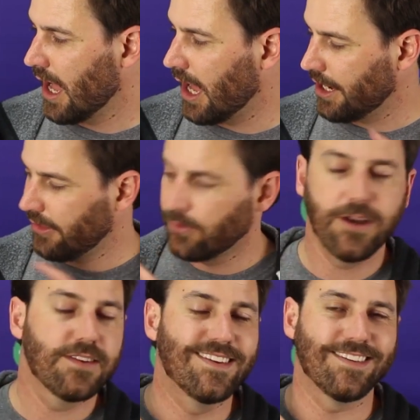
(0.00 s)
Another
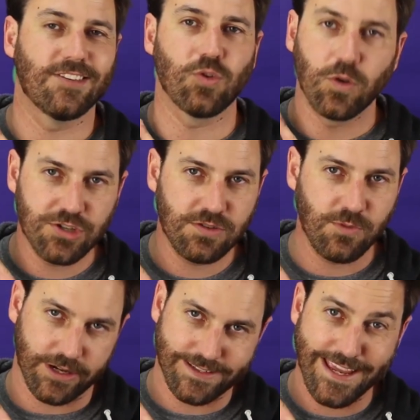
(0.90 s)
one is distortion,
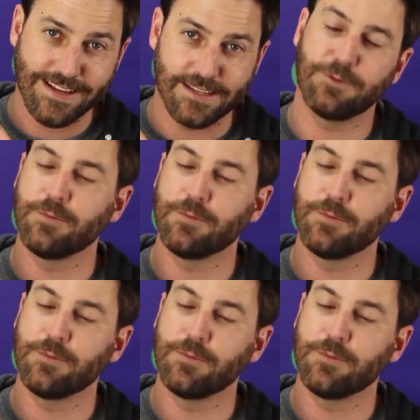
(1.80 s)
where it takes